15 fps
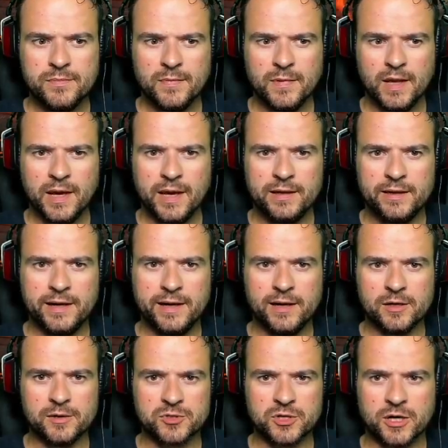And there
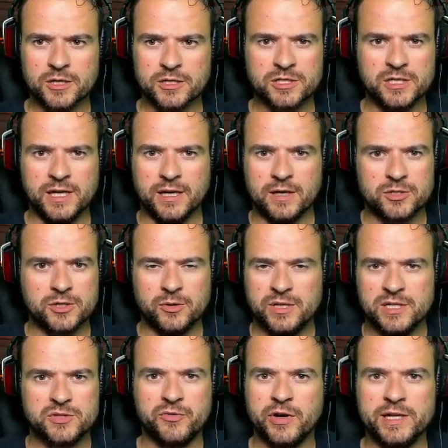comes Heartseeker. So
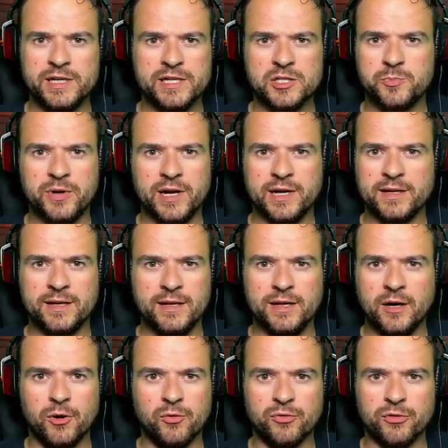this fight is practically
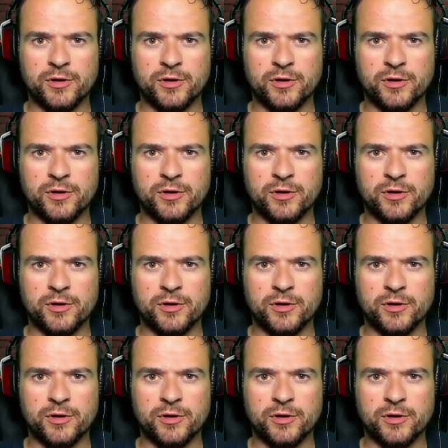over.